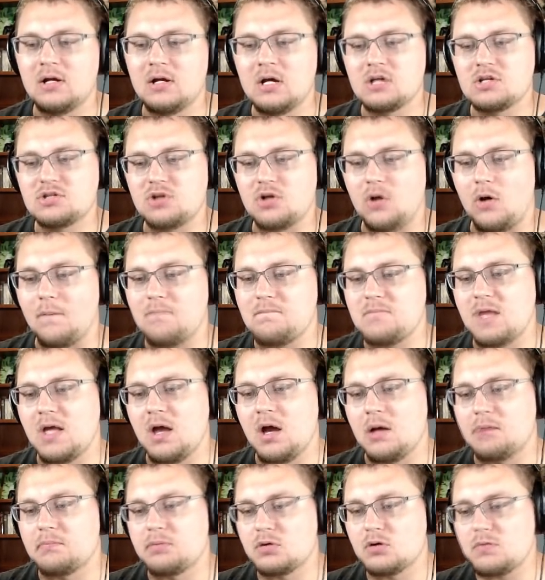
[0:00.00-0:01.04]
So
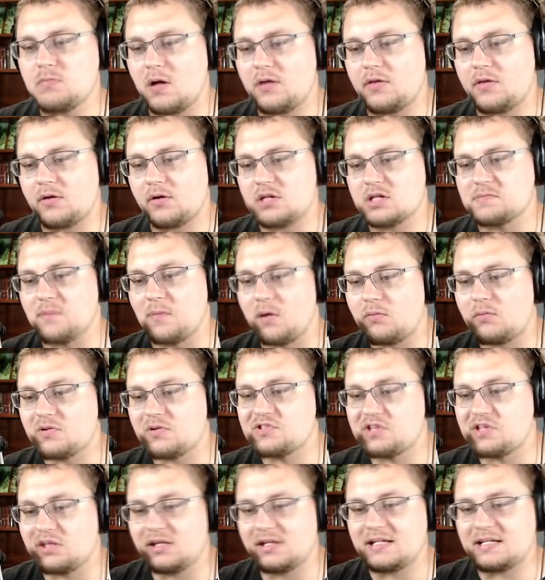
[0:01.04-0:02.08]
Broodmother is more
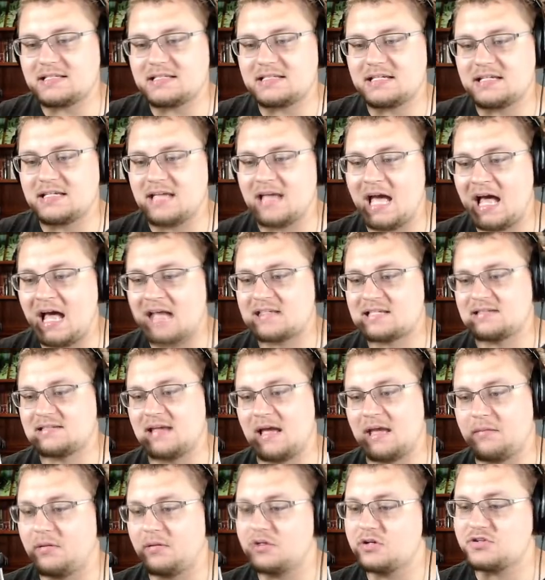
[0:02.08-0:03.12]
resilient to gas
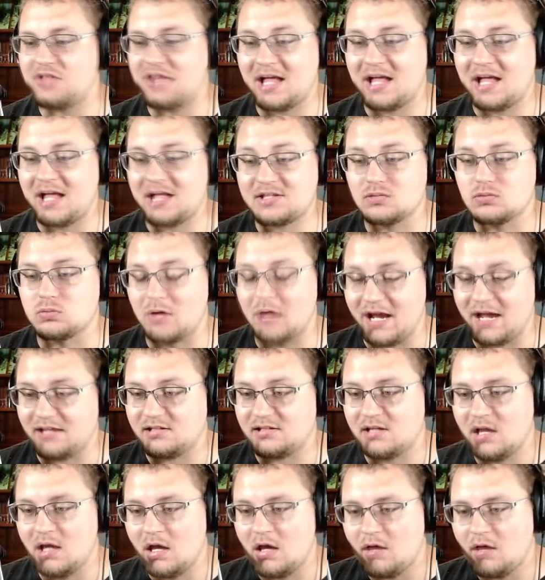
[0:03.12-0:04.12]
damage. That's great.